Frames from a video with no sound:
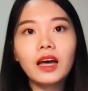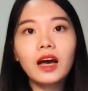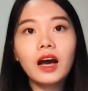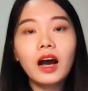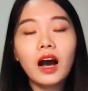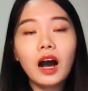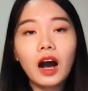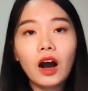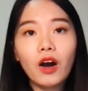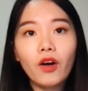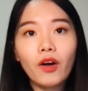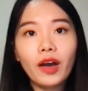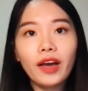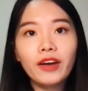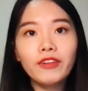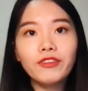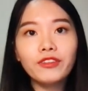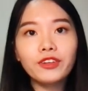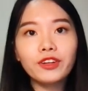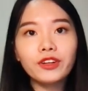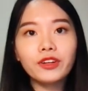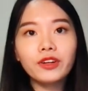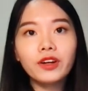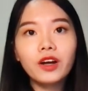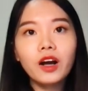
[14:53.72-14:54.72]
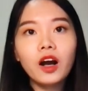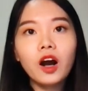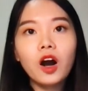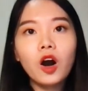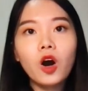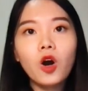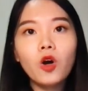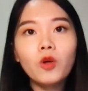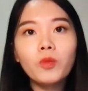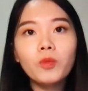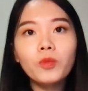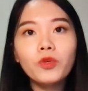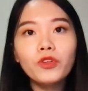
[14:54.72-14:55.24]
However,
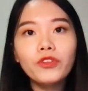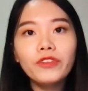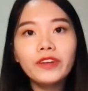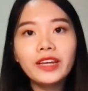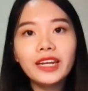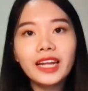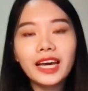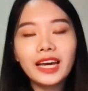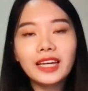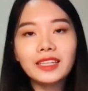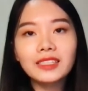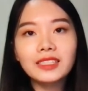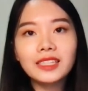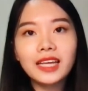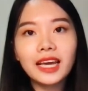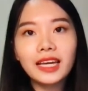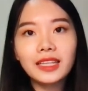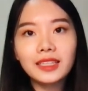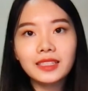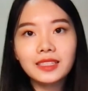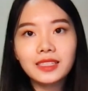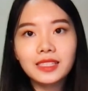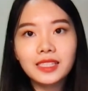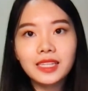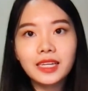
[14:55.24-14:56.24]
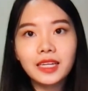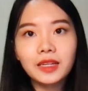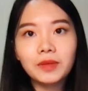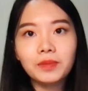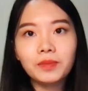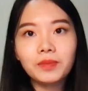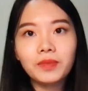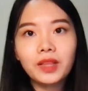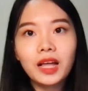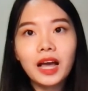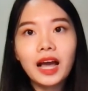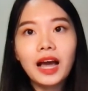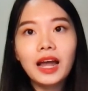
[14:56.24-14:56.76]
on movie lens and Steam,
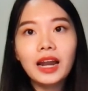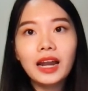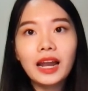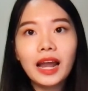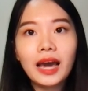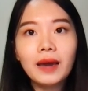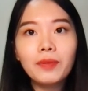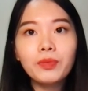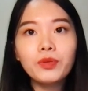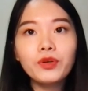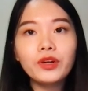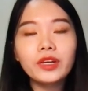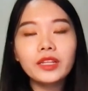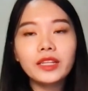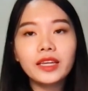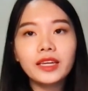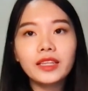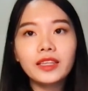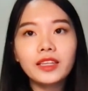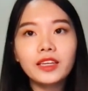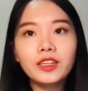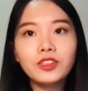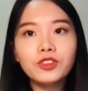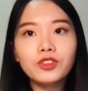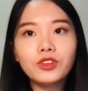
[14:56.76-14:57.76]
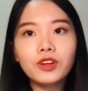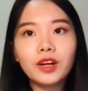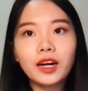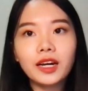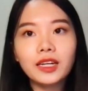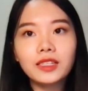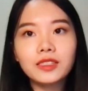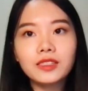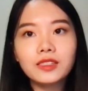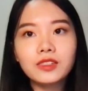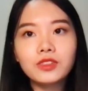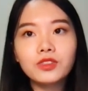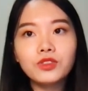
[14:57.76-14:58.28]
Laprid
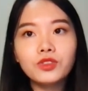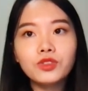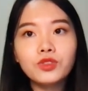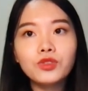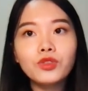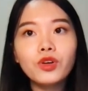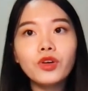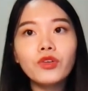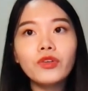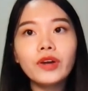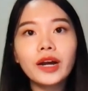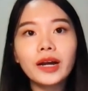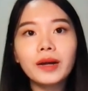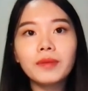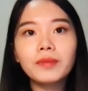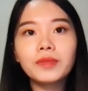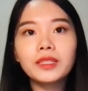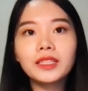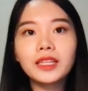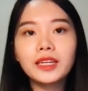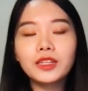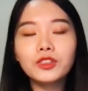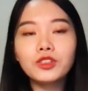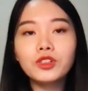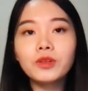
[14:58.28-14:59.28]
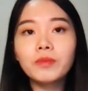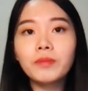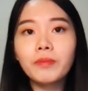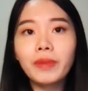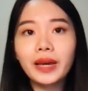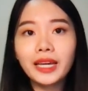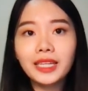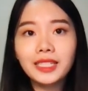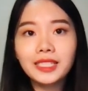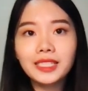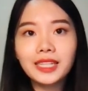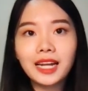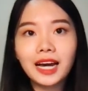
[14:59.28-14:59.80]
initialized neural recommendation
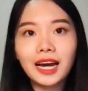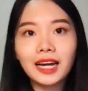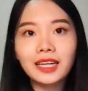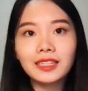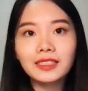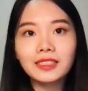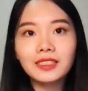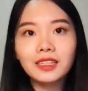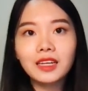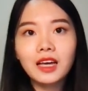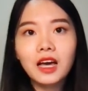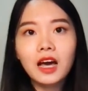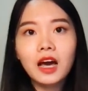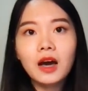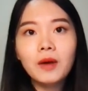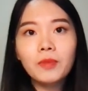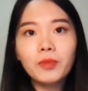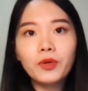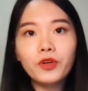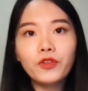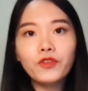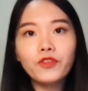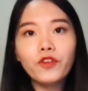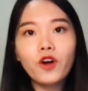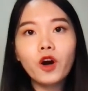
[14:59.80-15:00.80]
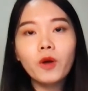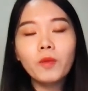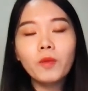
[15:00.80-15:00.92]
baselines perform